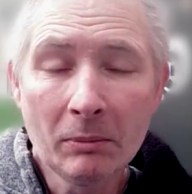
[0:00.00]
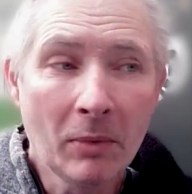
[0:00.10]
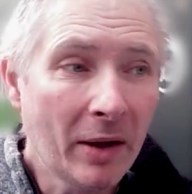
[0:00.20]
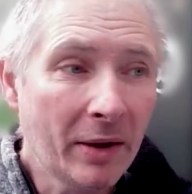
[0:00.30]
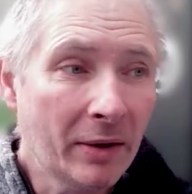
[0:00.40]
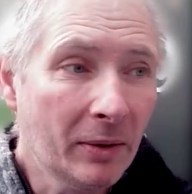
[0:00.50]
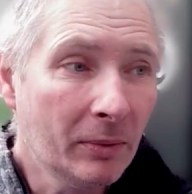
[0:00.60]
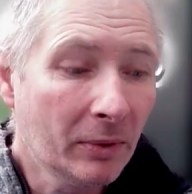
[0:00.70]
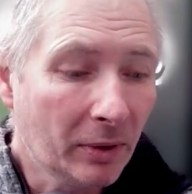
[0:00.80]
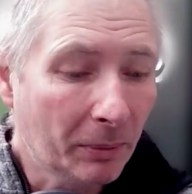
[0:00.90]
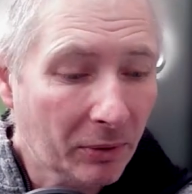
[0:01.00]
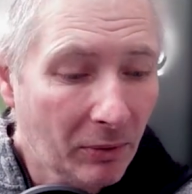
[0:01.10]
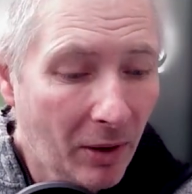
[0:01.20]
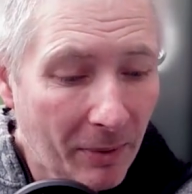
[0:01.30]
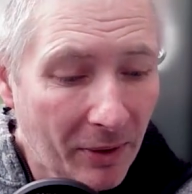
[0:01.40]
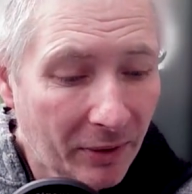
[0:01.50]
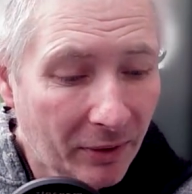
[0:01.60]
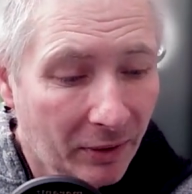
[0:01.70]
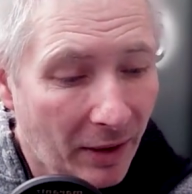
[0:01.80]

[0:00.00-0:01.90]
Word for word: my new subscribers.